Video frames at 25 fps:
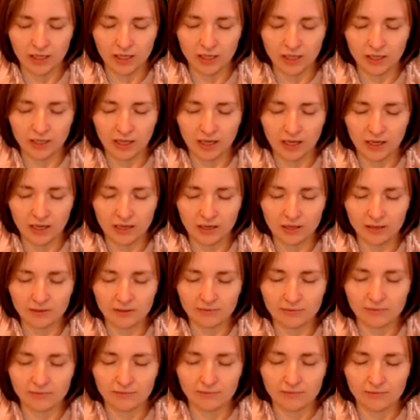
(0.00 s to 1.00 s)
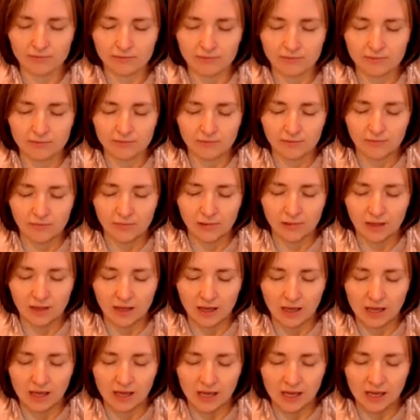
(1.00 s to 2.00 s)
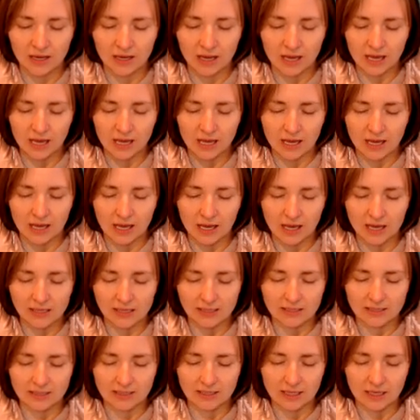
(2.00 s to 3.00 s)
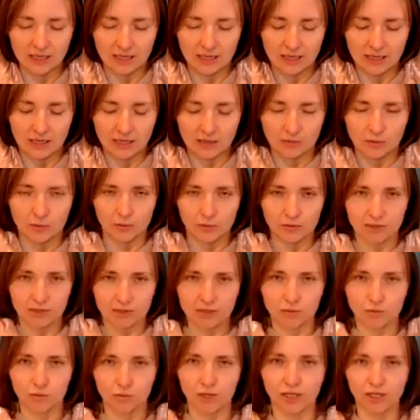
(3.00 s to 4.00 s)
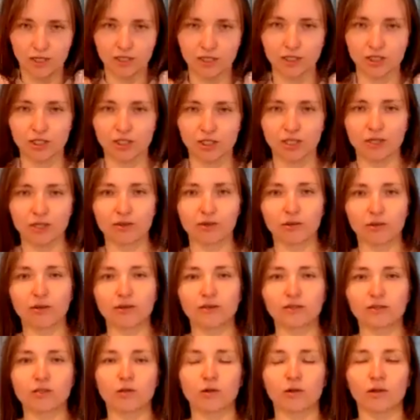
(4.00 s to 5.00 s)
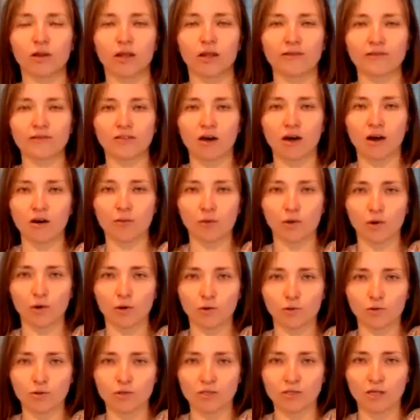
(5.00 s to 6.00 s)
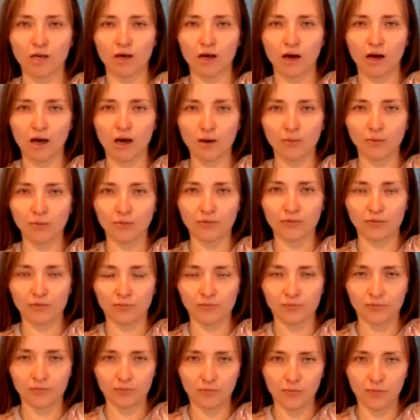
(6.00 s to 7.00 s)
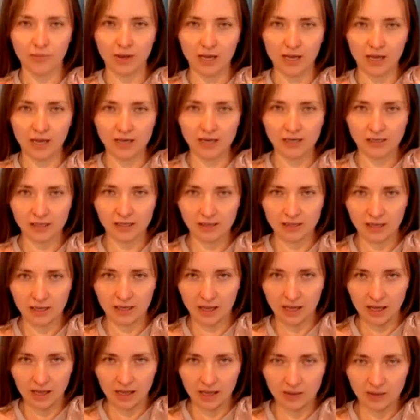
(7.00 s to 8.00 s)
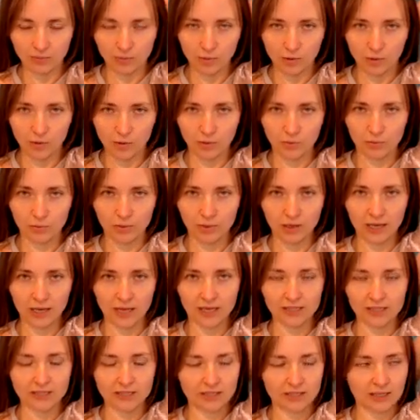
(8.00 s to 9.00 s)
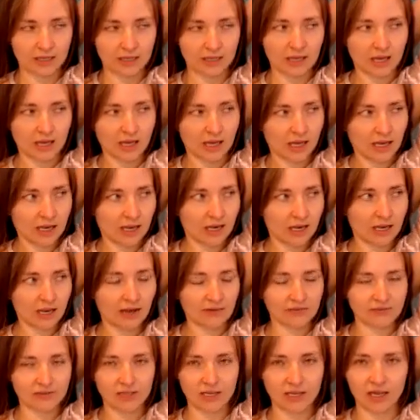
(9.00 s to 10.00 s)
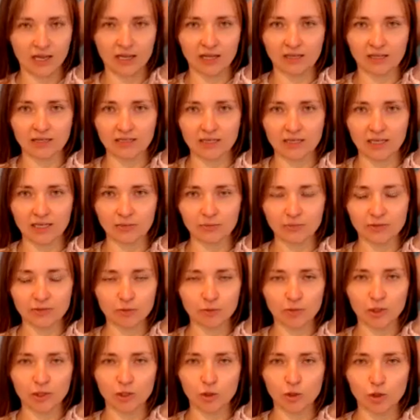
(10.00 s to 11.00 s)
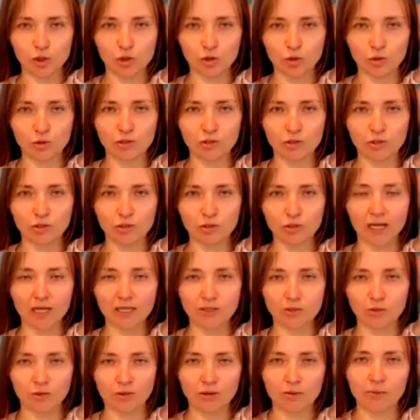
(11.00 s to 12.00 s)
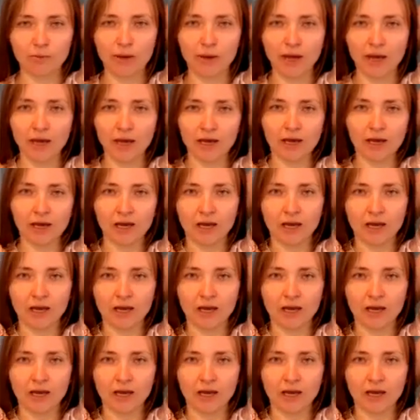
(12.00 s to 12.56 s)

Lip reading: inhale and exhale. We will switch. So left arm goes up, bending the elbow, place the left hand in between your shoulder blades on the back,